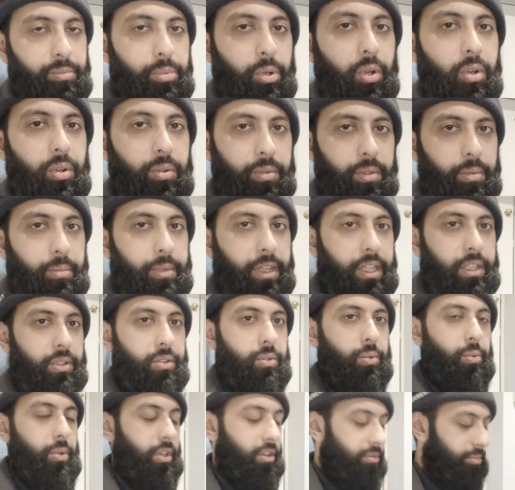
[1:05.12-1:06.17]
I've pulled up the
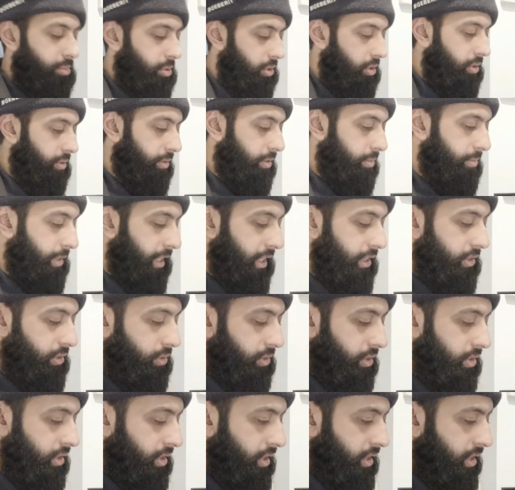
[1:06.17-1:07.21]
manual. When I've pulled up the
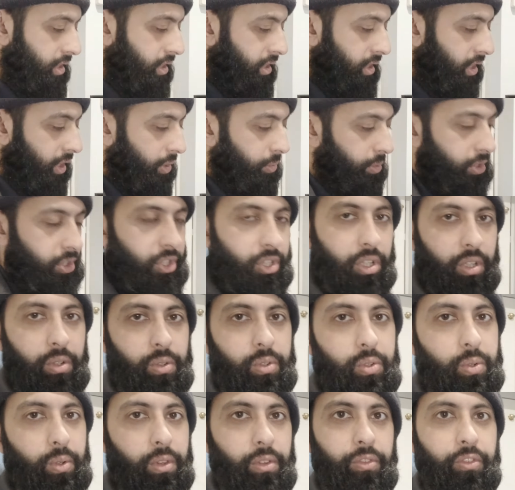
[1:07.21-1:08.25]
manual, I would
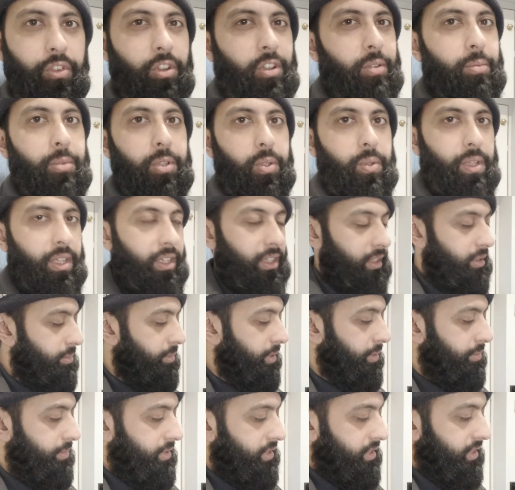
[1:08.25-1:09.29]
show it to you on the phone, but you ain't going to
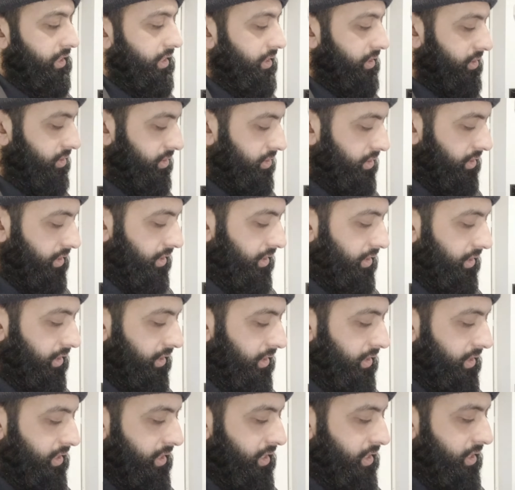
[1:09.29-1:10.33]
be able to see it because the
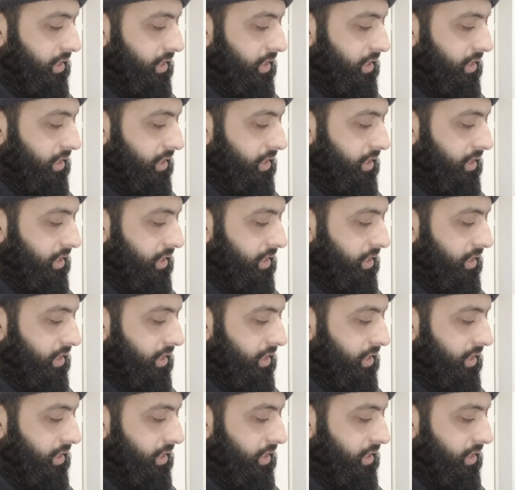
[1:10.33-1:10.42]
thingy.